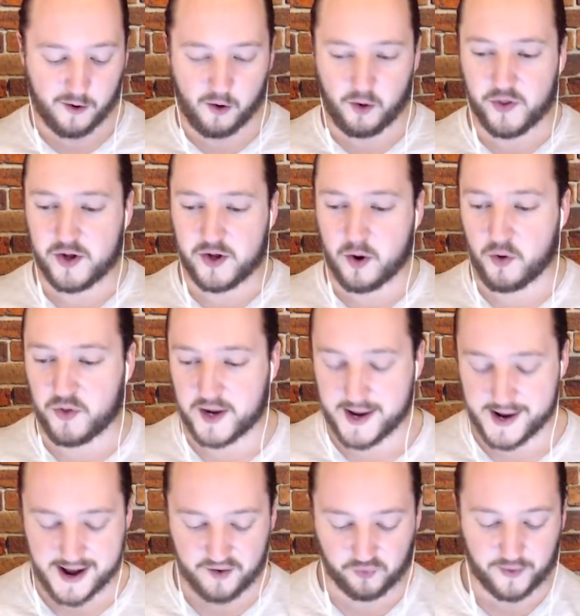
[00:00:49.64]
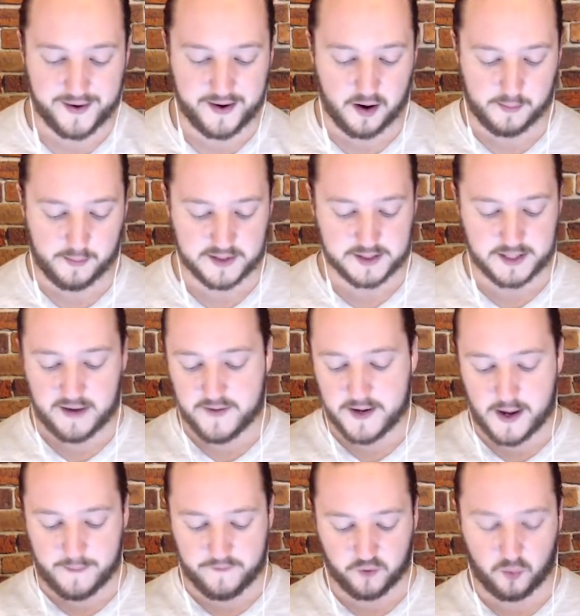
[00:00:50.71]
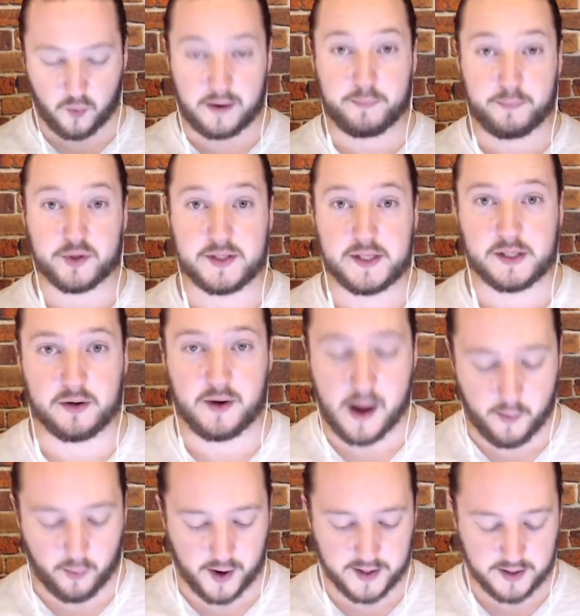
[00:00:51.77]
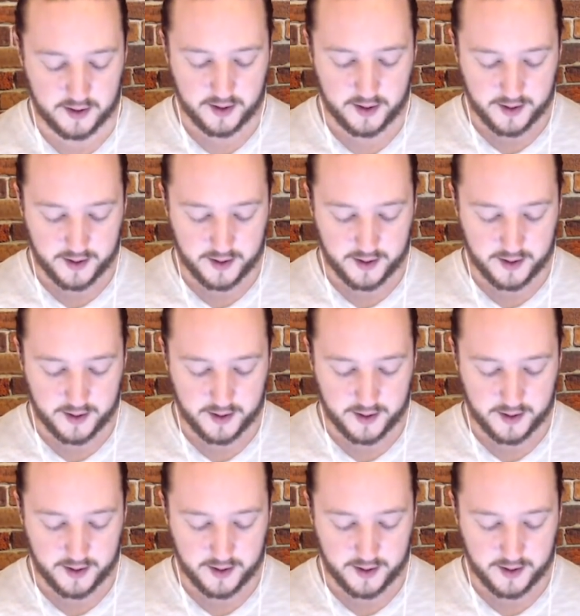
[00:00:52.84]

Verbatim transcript: all the gold that I have right now I'm saving up for one particular upgrade,